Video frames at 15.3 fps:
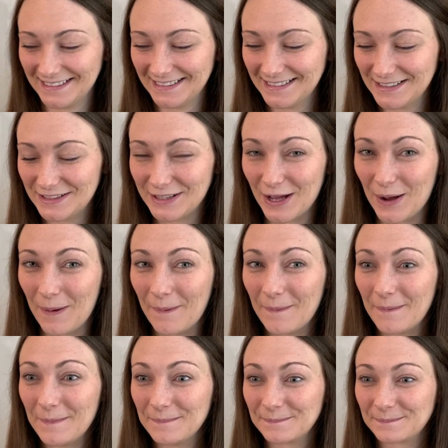With like
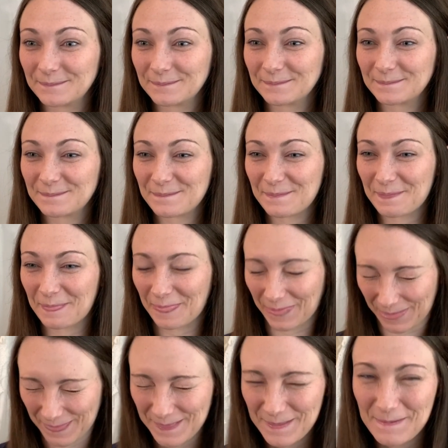red hair and I
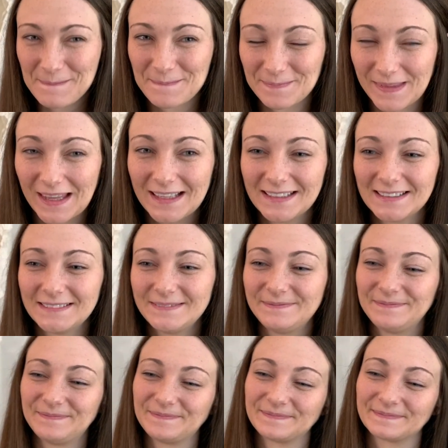don't know. That's
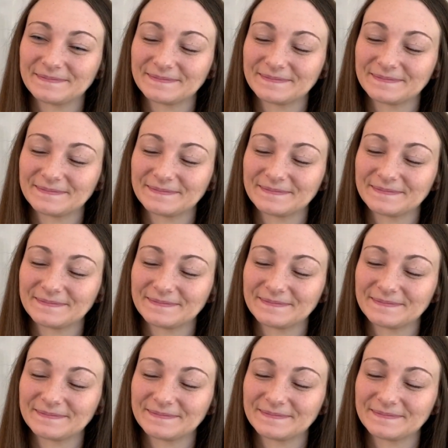all.